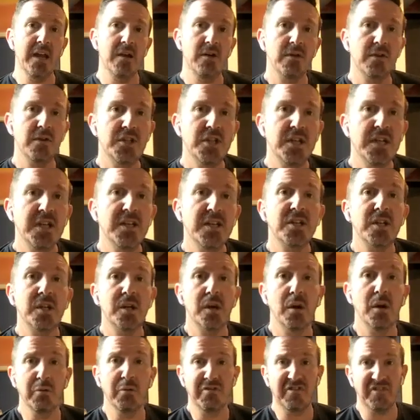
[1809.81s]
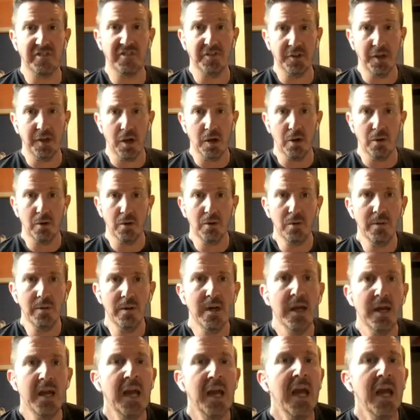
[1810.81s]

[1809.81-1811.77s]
energy to go slow